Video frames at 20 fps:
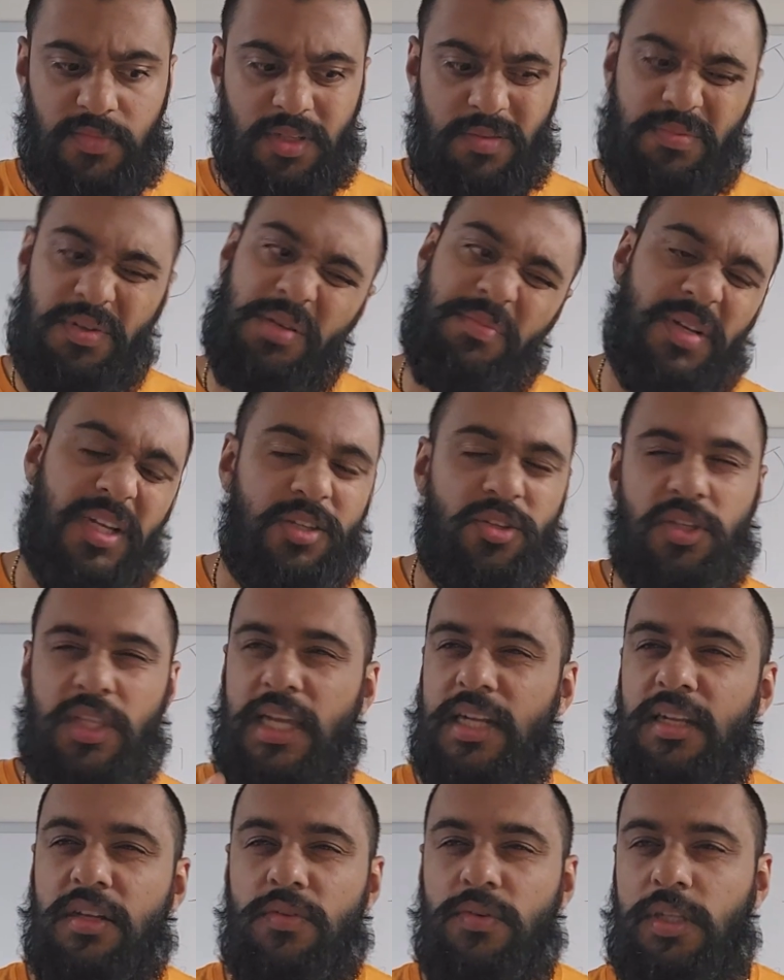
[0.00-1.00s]
Pretty much
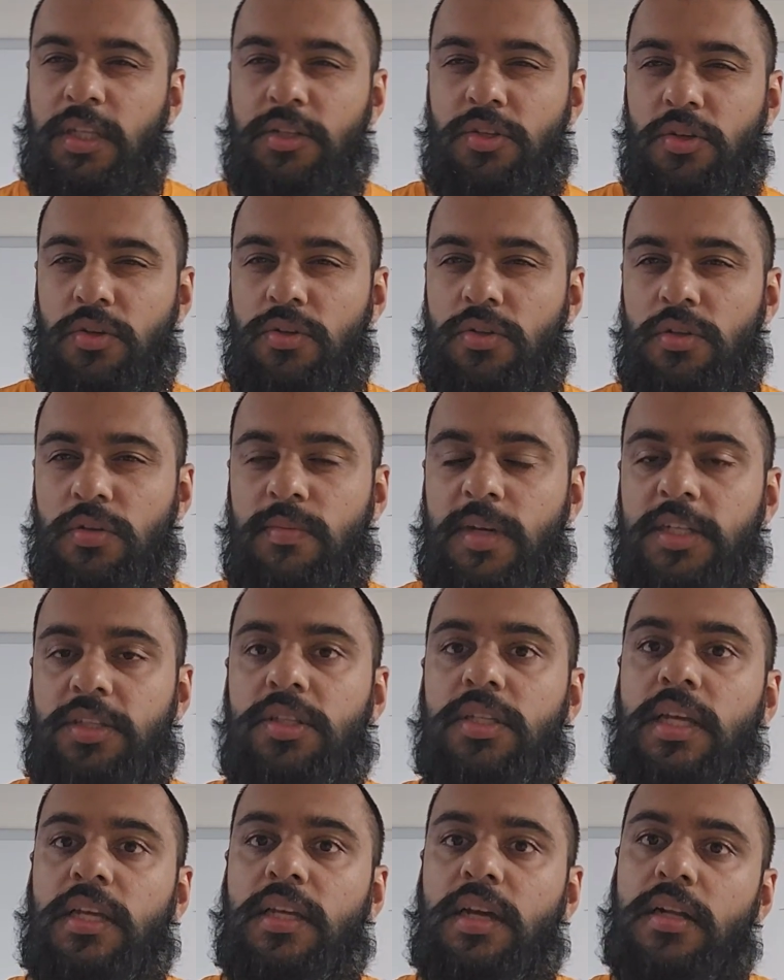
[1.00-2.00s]
they didn't really do too much.
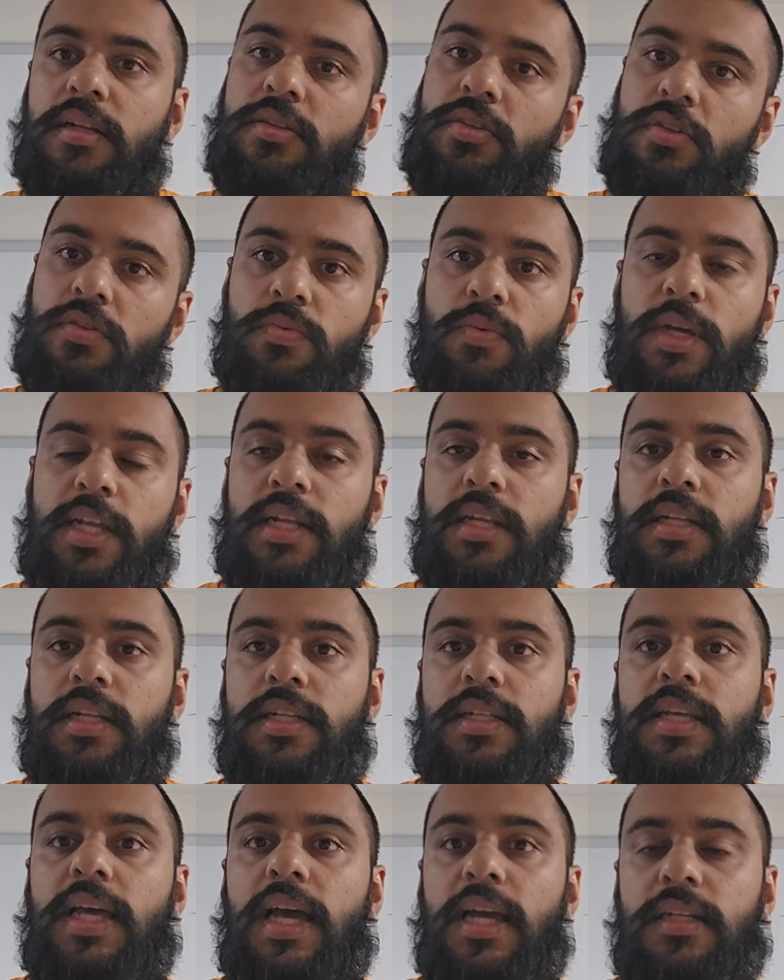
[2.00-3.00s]
They kind of just went and
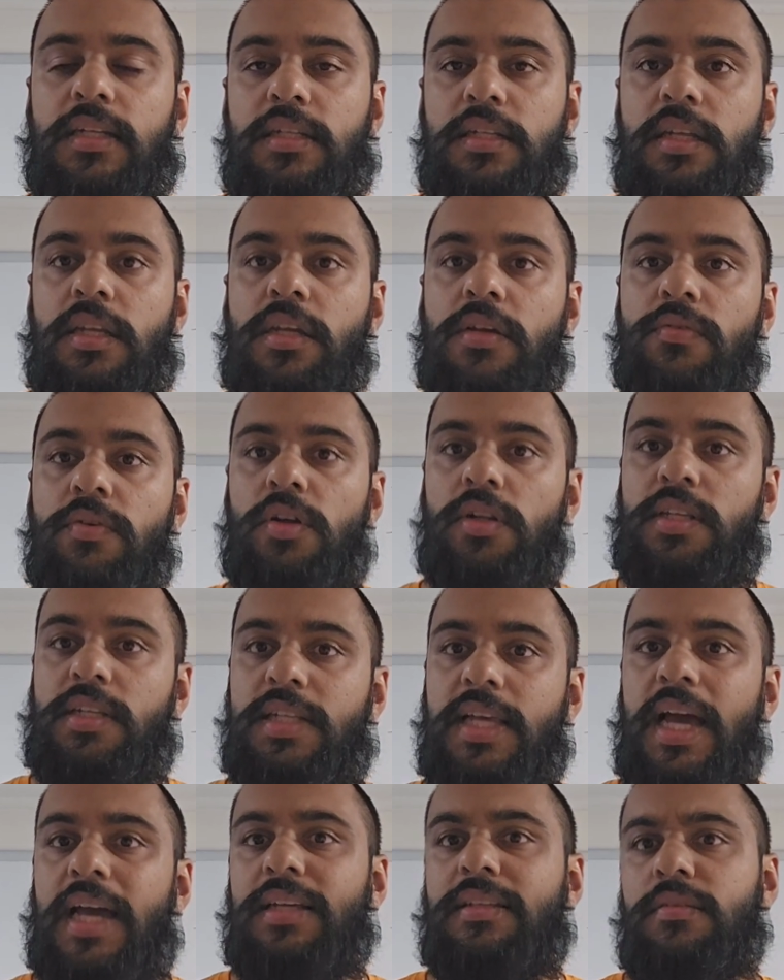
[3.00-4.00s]
attacked. Nicky Rod
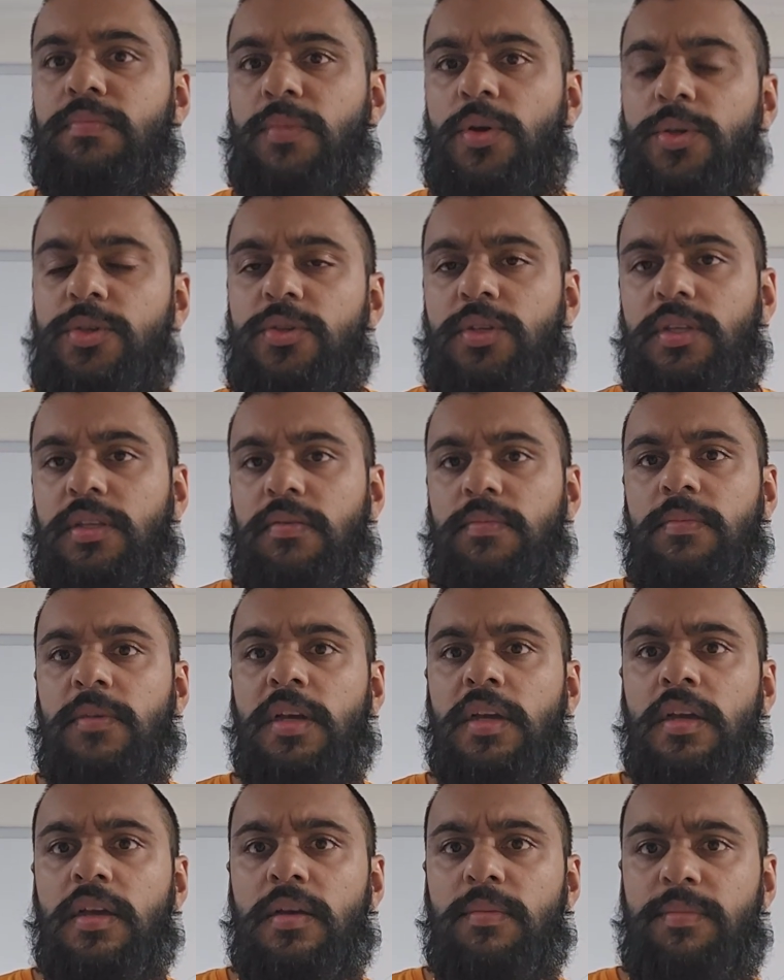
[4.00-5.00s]
attacked most of the
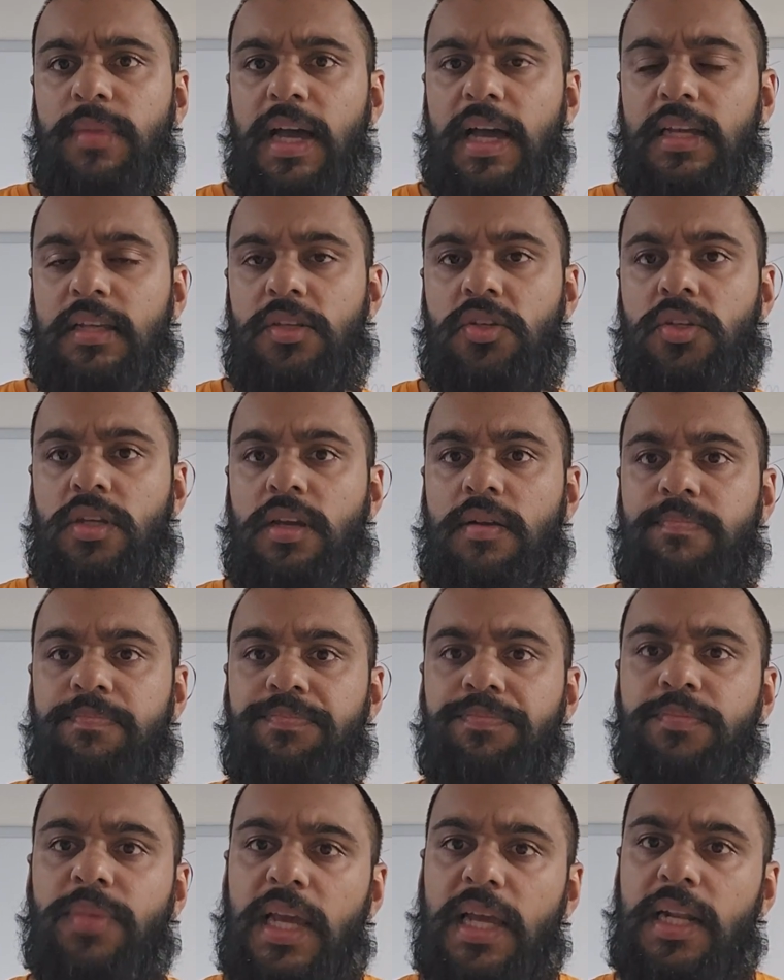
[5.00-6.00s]
match.
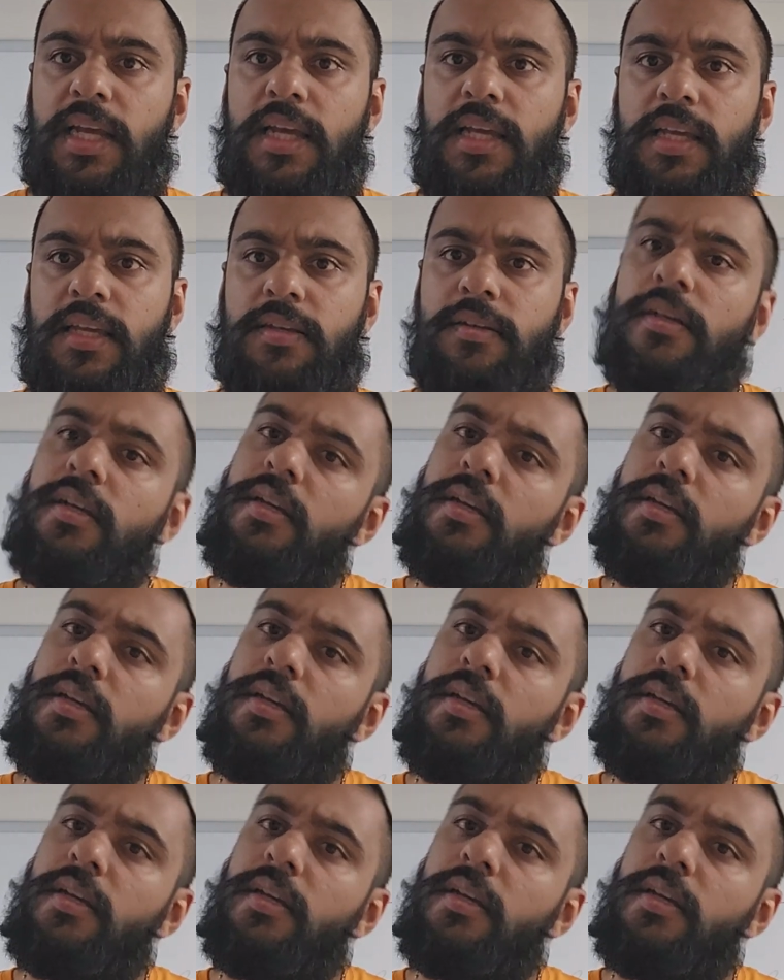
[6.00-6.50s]
Pena